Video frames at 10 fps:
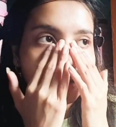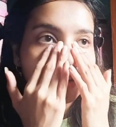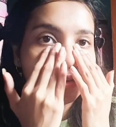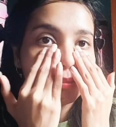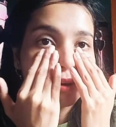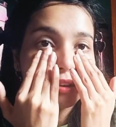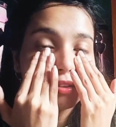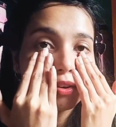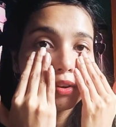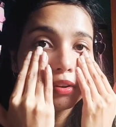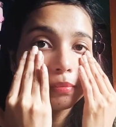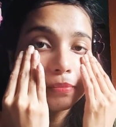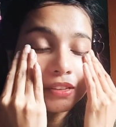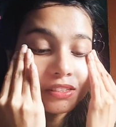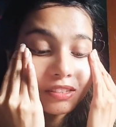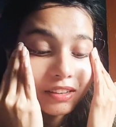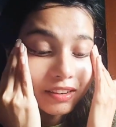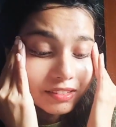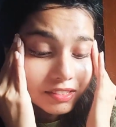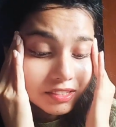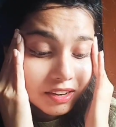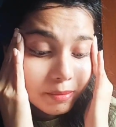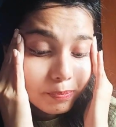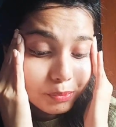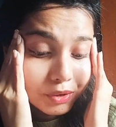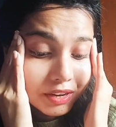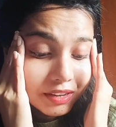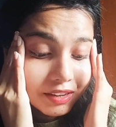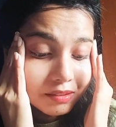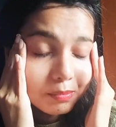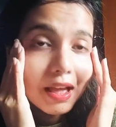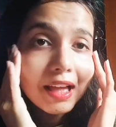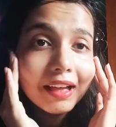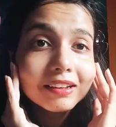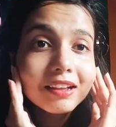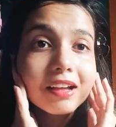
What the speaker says: Oh my God, please Deconstruct, bring it back.